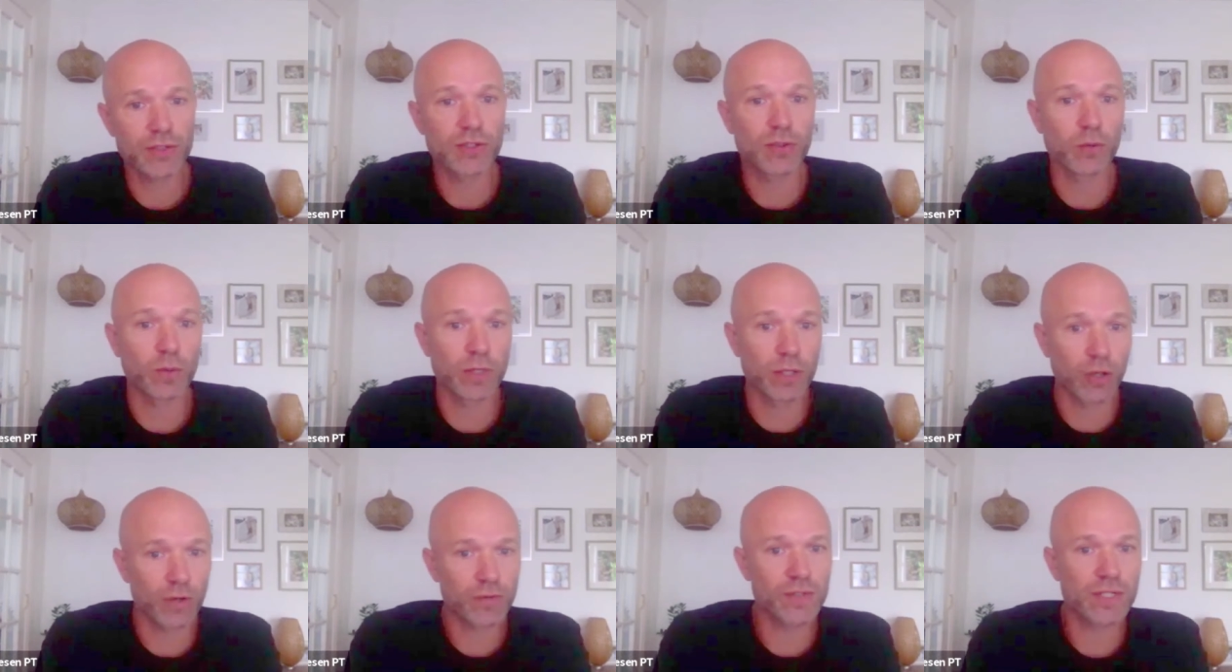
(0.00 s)
So
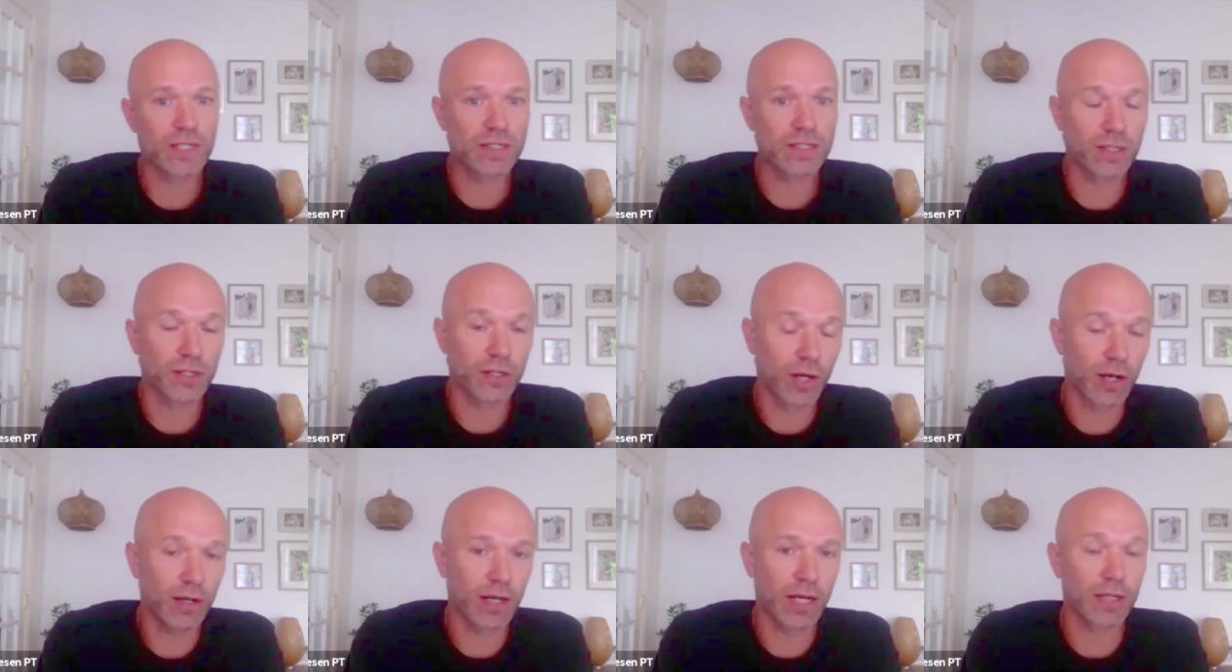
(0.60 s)
when off season,
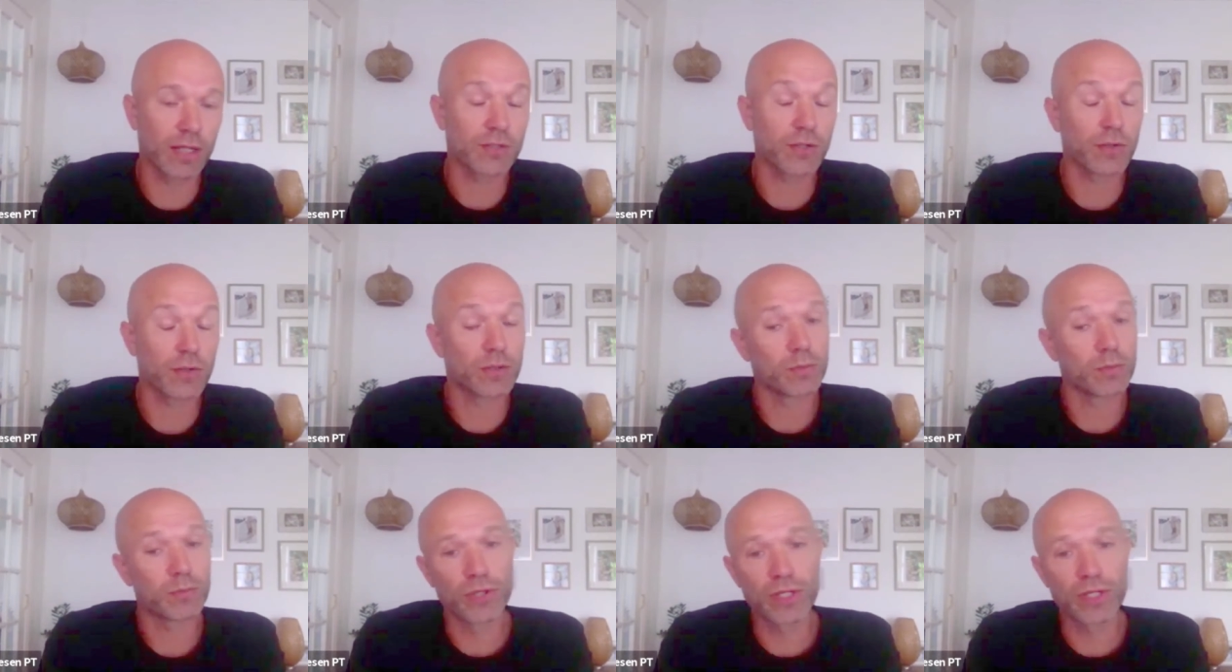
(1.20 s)
co- uh, sorry,
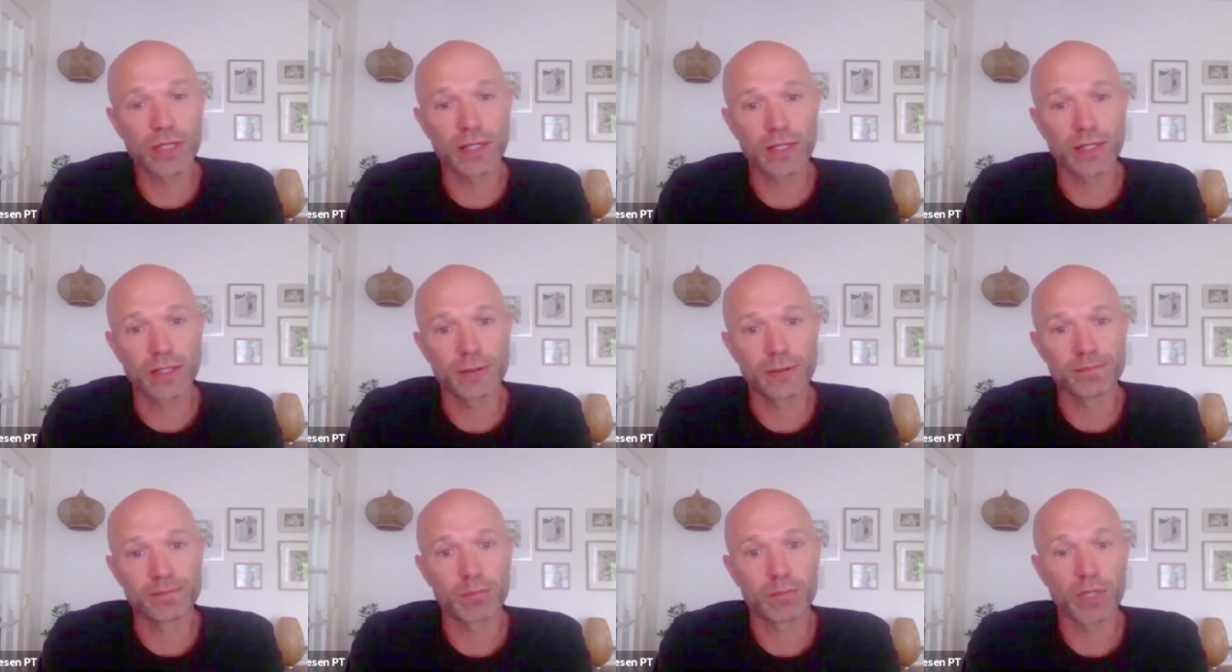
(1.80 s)
when pre
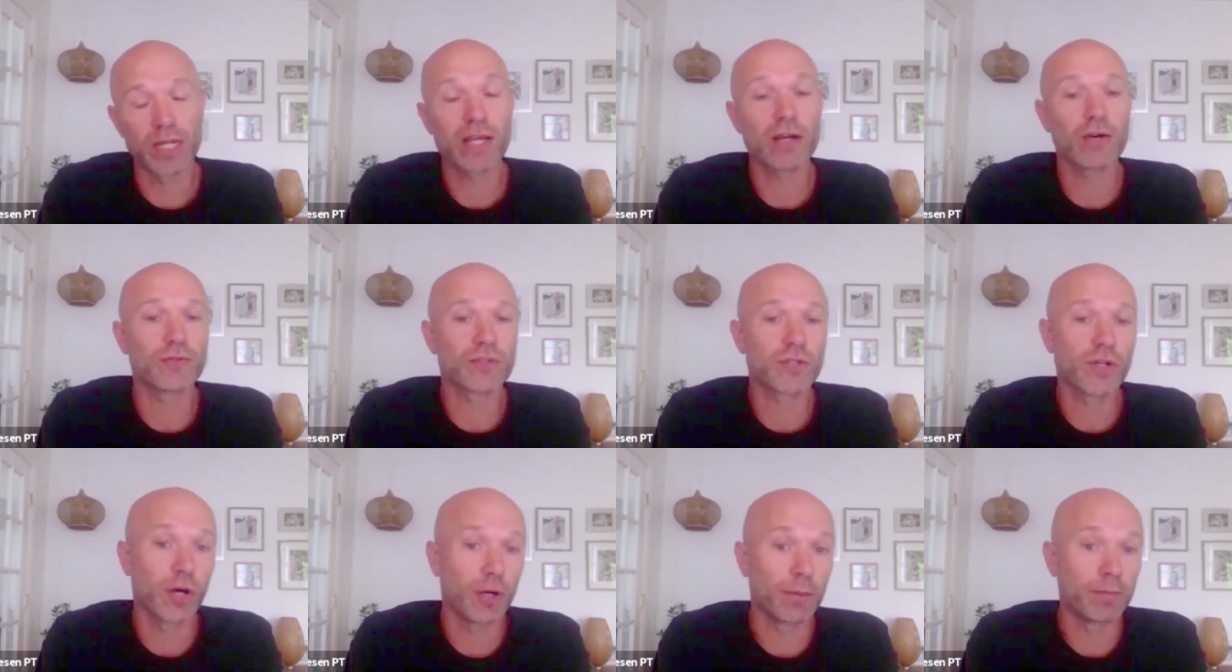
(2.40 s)
uh, playoffs
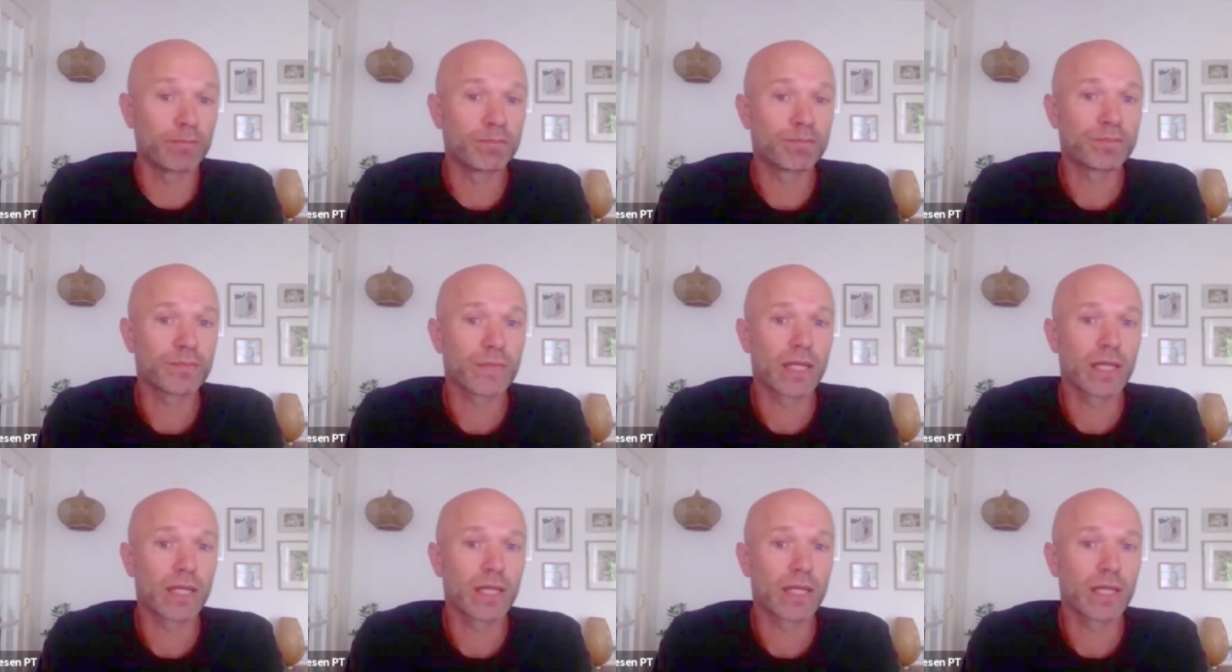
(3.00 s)
come,